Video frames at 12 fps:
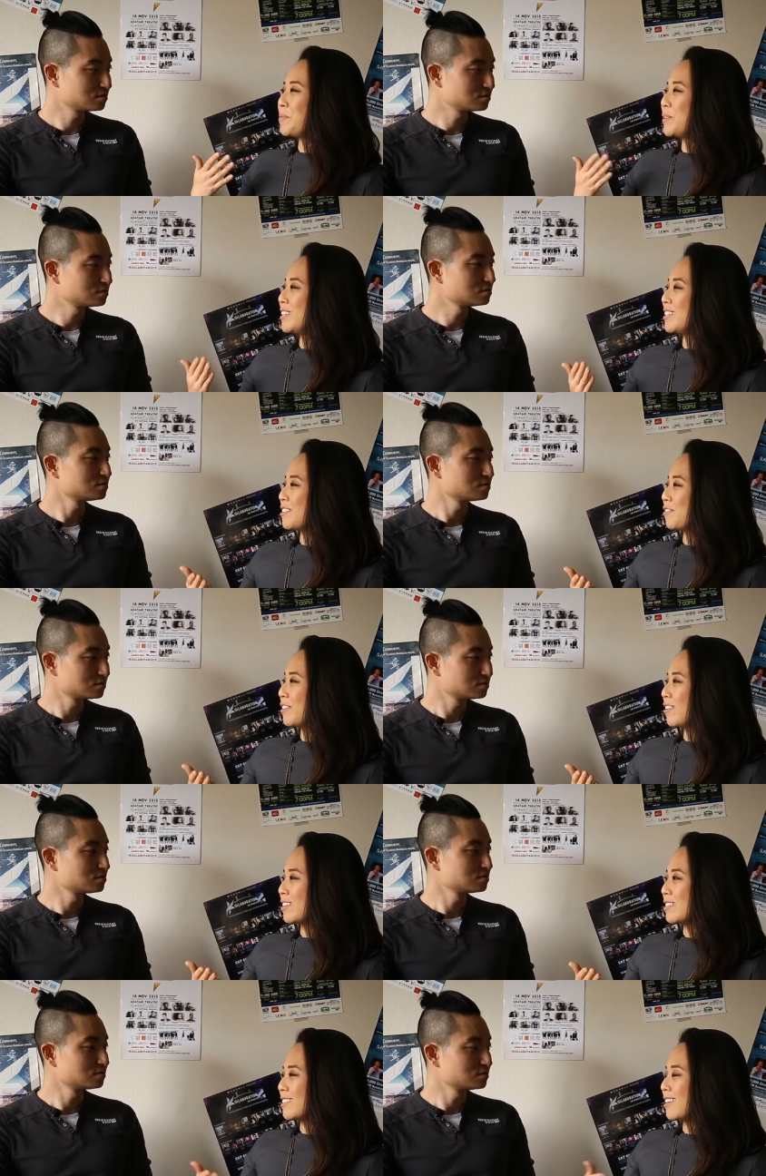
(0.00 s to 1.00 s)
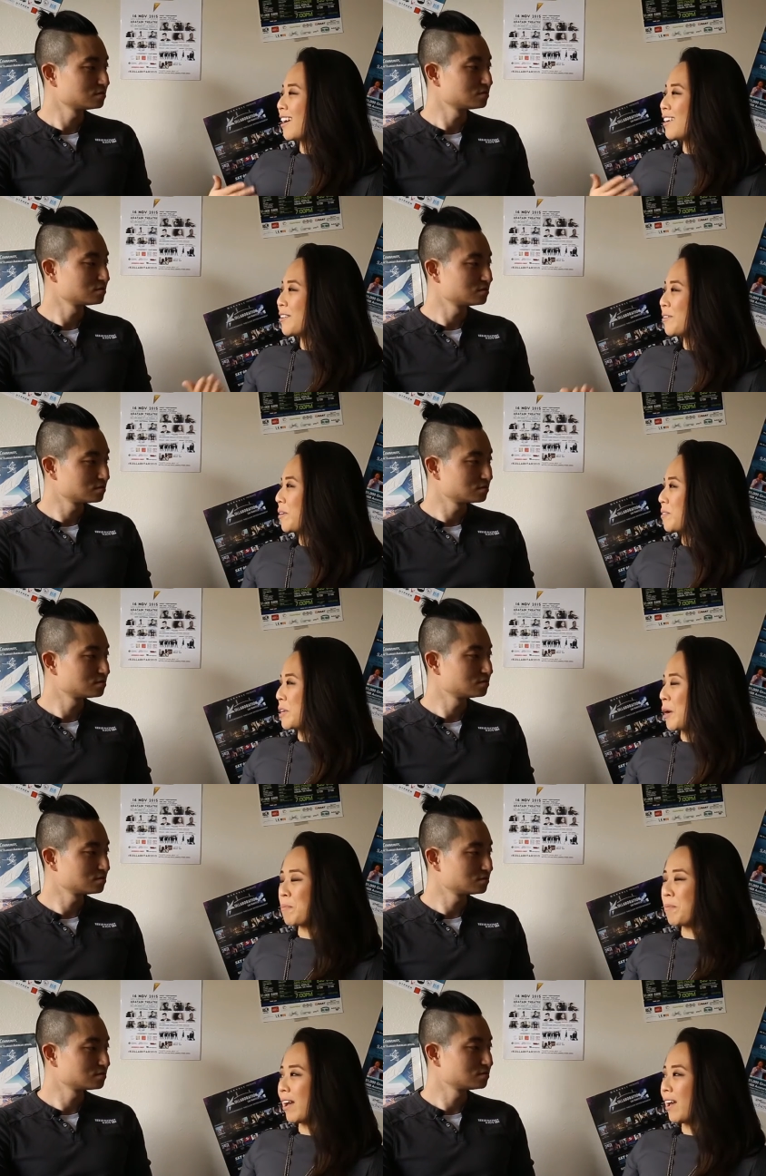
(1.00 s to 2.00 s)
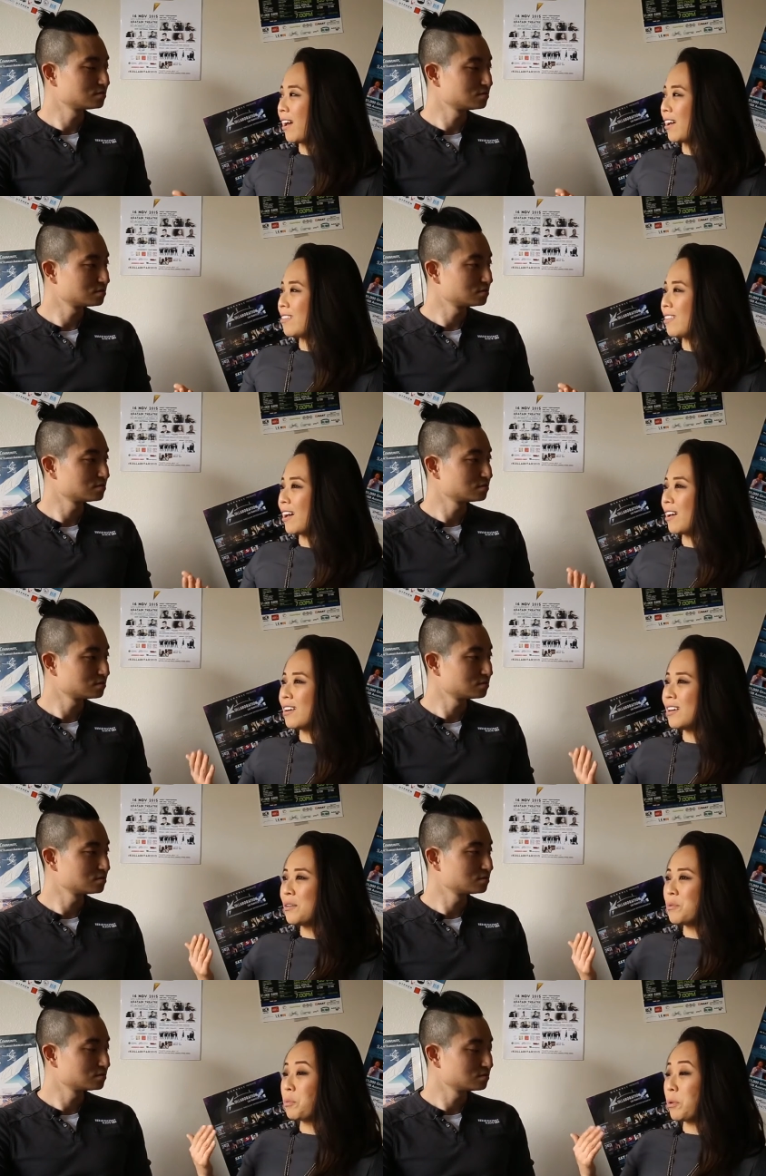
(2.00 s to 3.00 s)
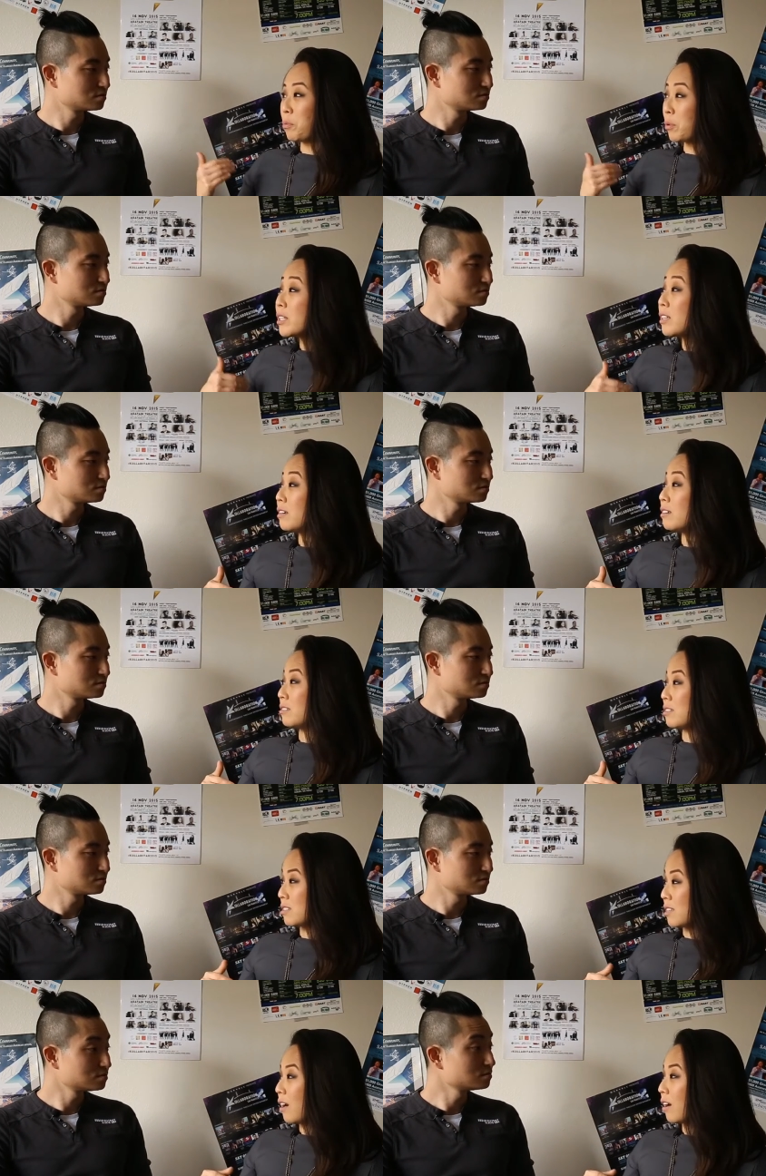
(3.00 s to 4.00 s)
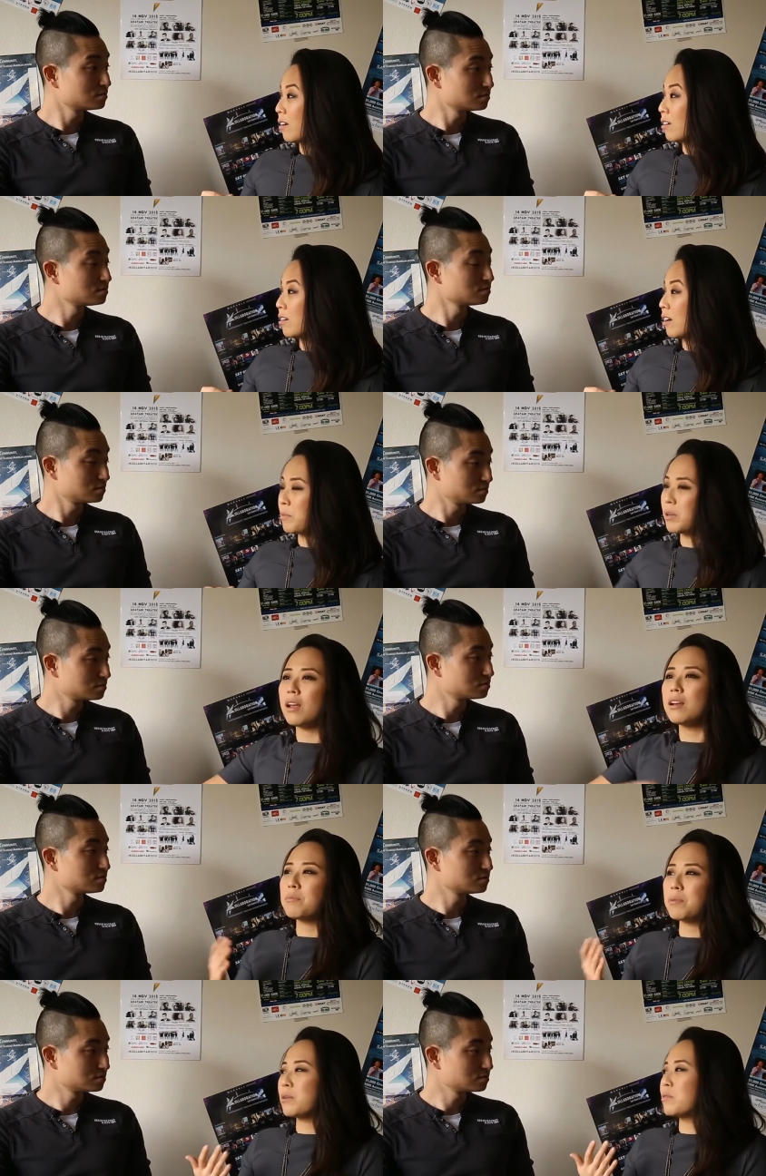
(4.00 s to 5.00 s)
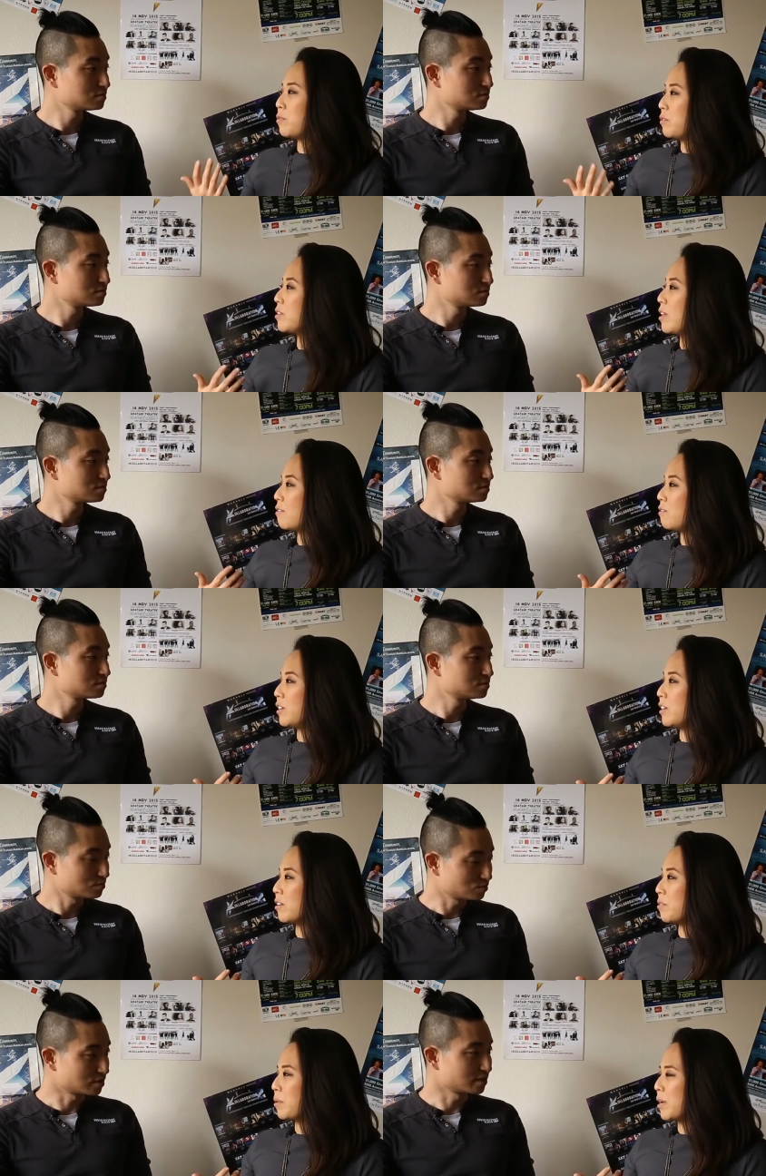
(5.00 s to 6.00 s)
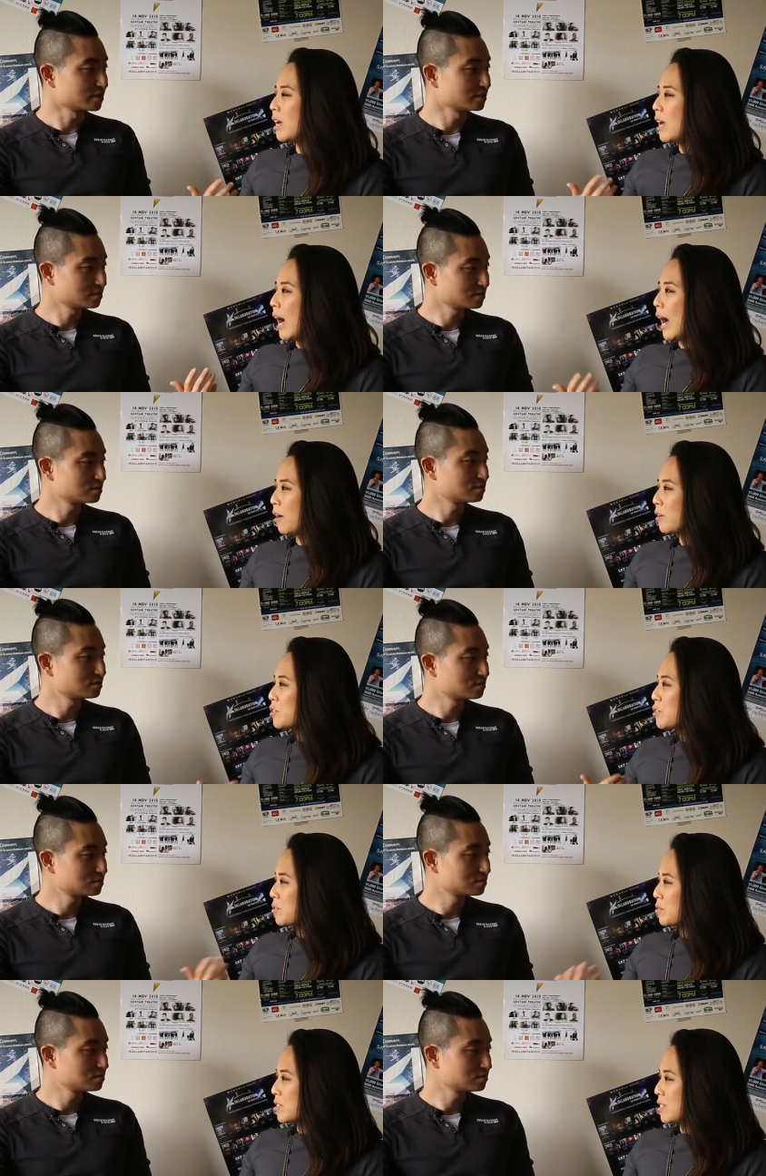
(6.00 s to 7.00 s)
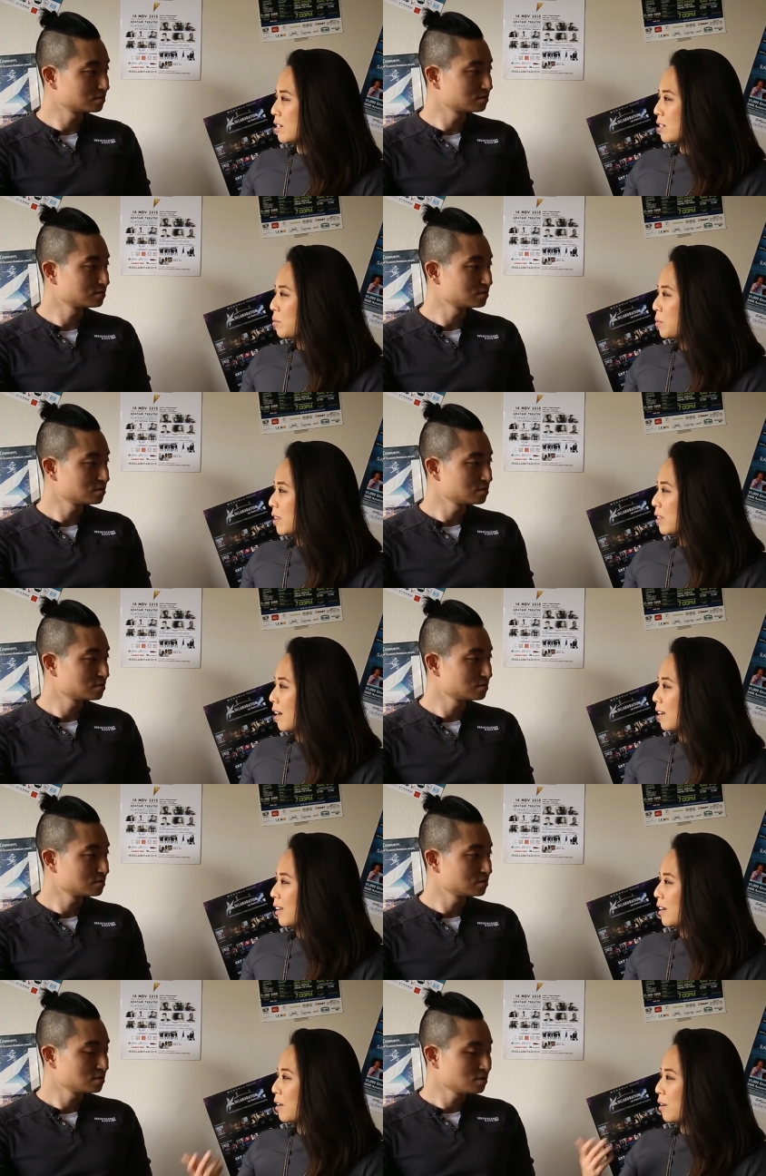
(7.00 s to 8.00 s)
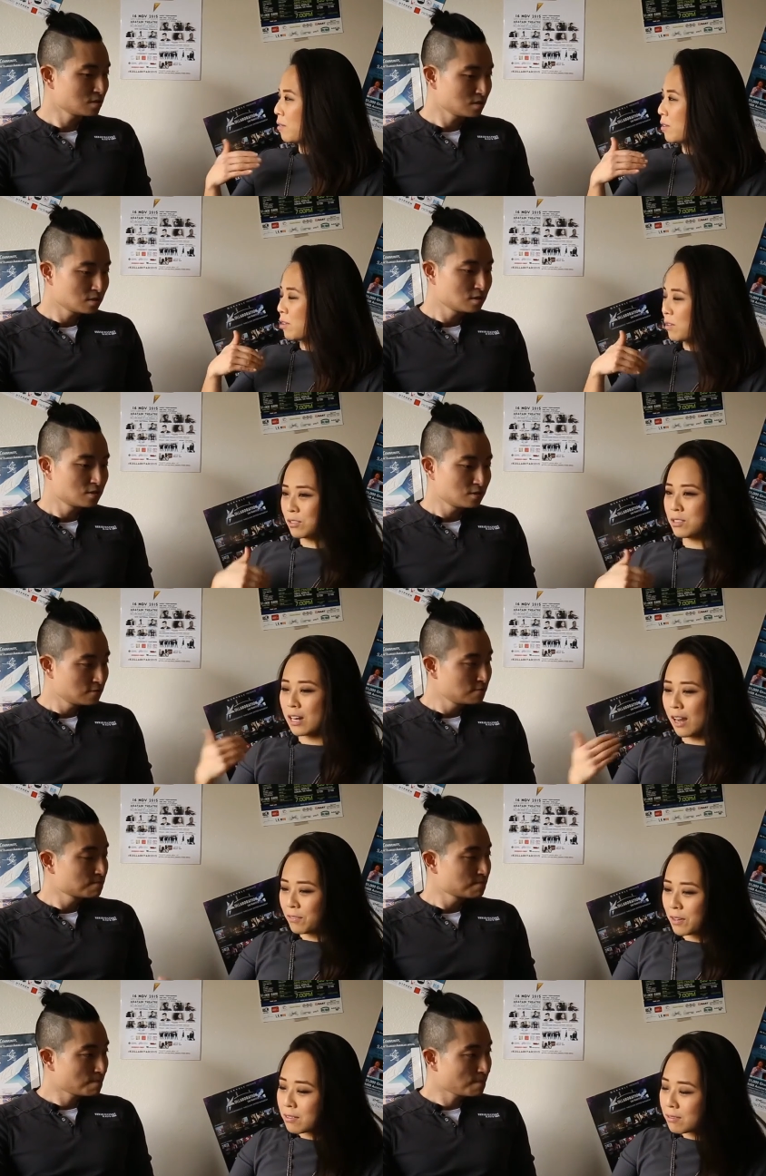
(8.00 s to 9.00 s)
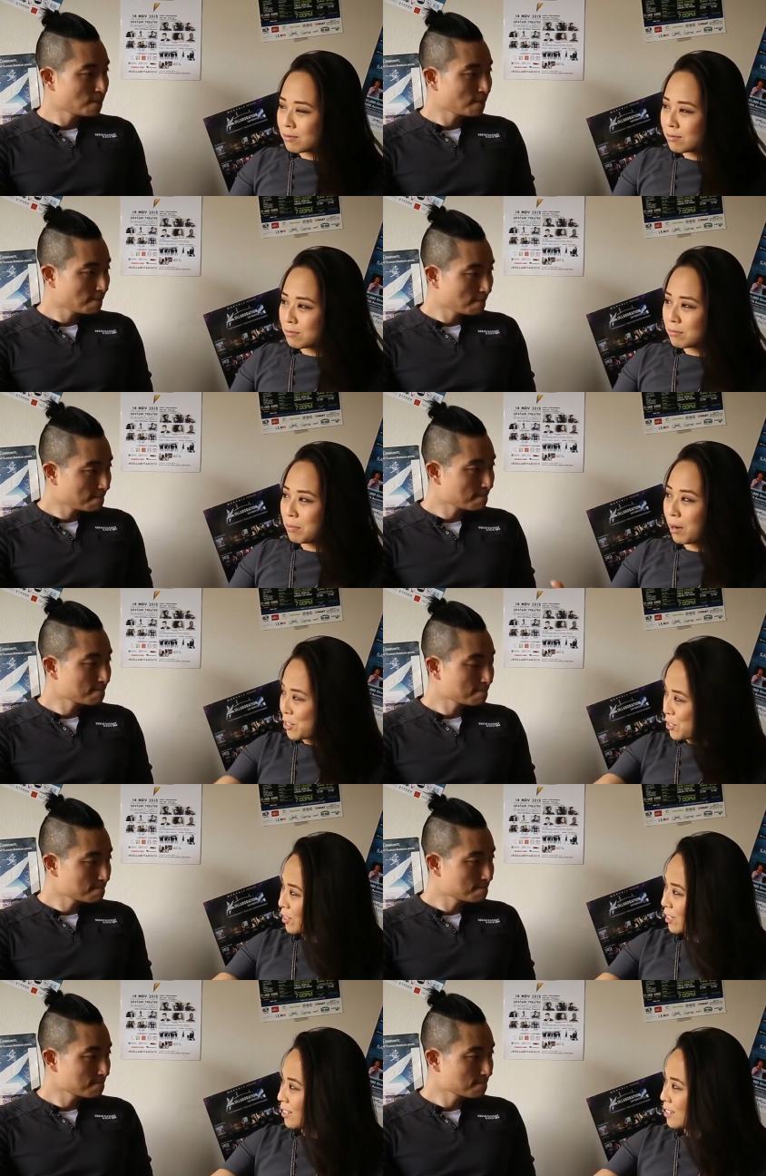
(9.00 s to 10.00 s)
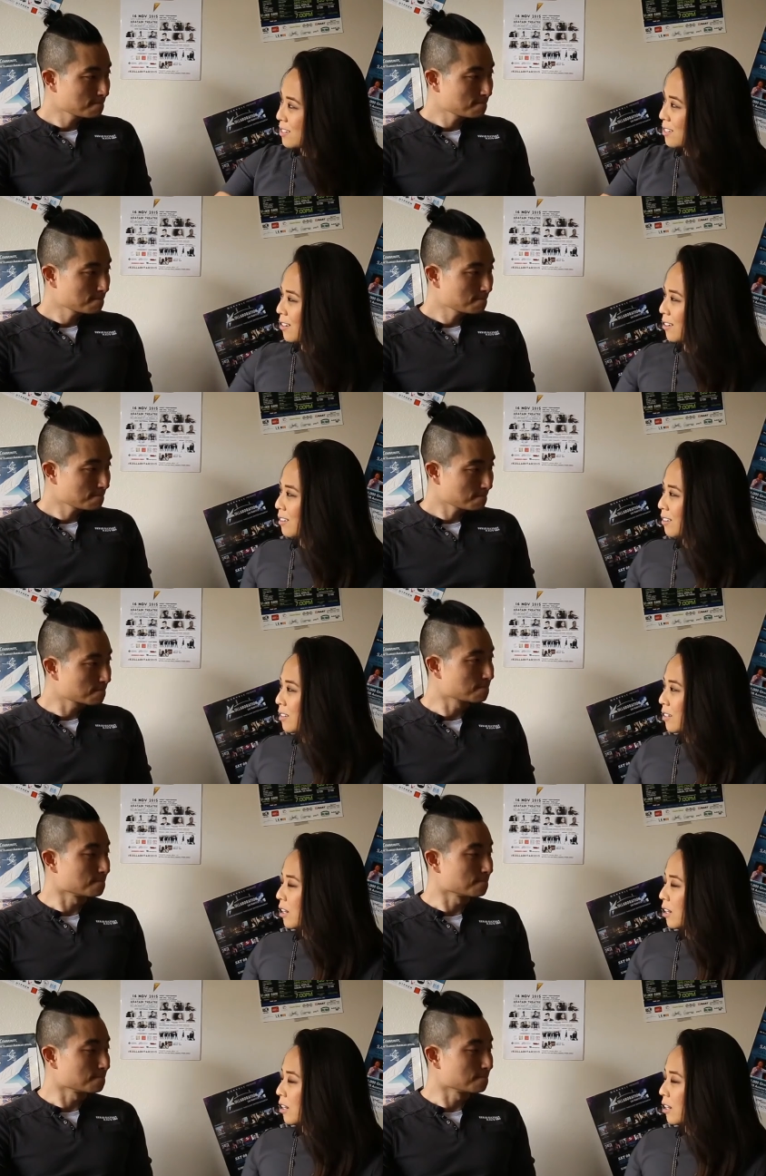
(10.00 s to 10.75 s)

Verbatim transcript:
Speaker 1: million different artists that I know off the top of my head that would be really scared. I mean, anybody would feel that fear, right. but how did you deal with that? Like diving partially into mm-hmm.